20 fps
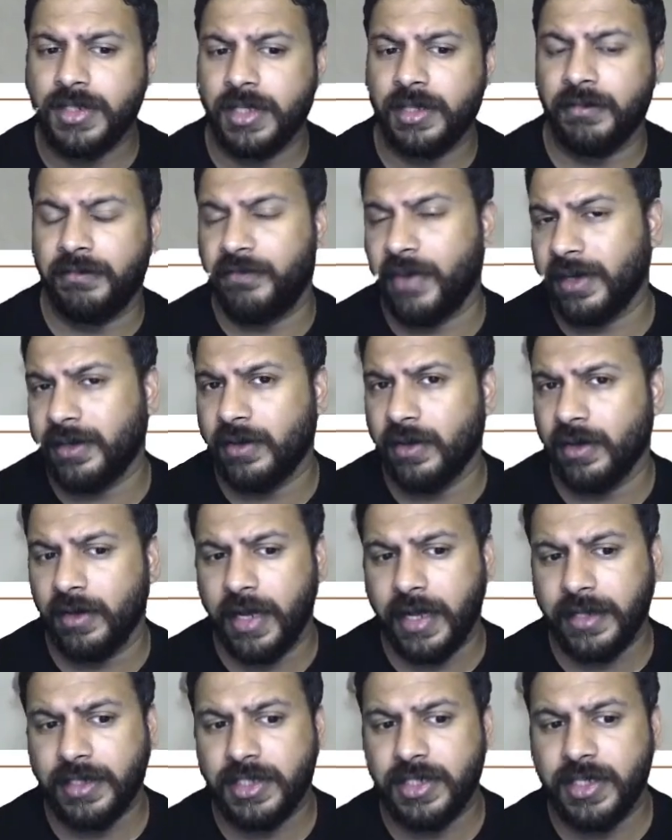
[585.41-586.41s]
that the
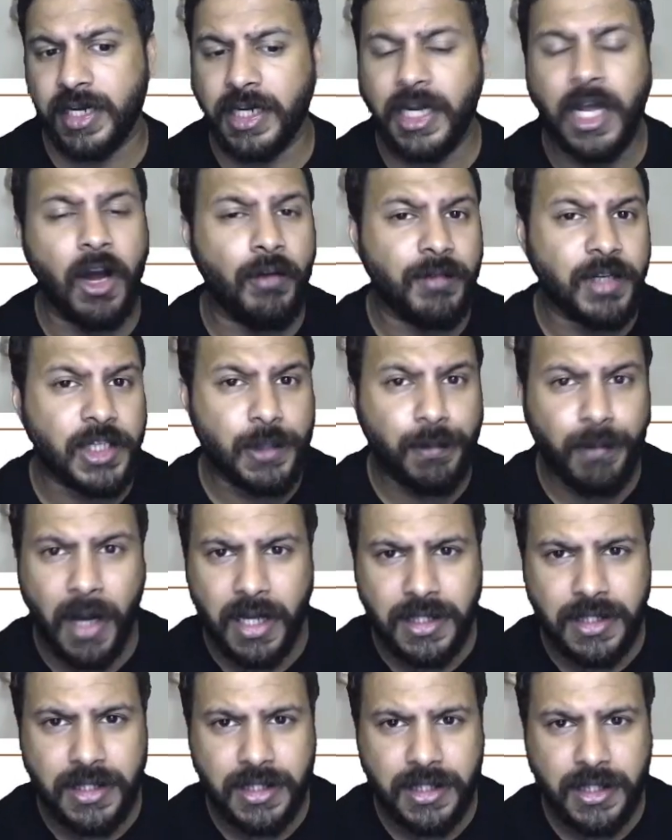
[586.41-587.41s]
federal and state governments
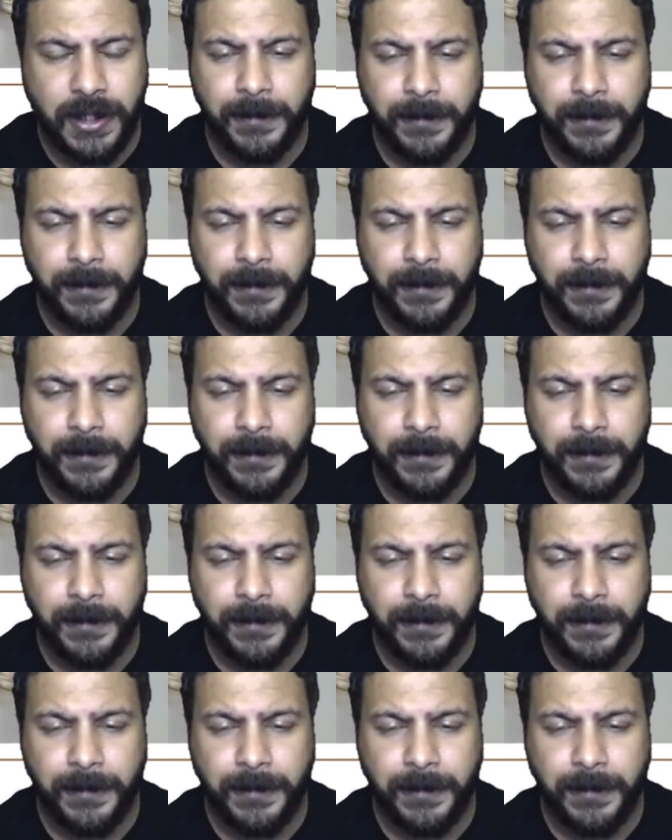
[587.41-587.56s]
pass.